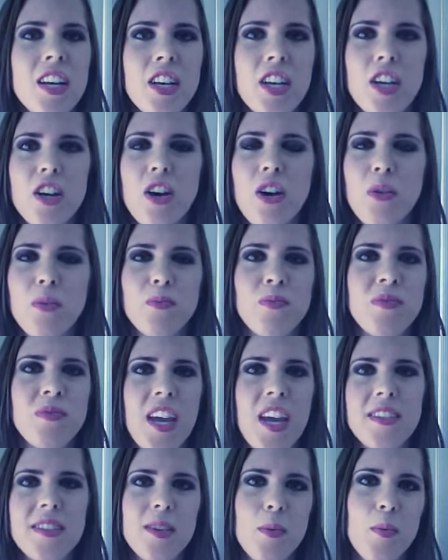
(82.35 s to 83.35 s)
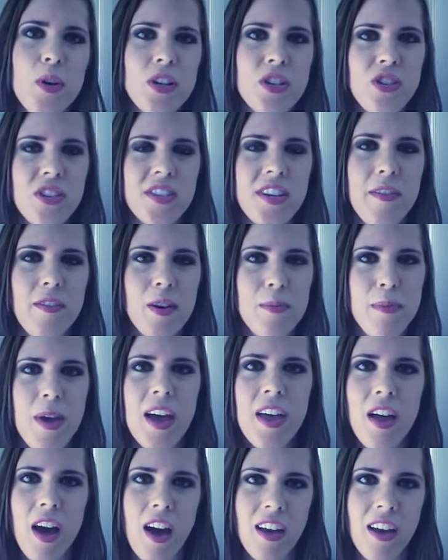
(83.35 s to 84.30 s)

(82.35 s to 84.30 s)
you know, date someone she's never met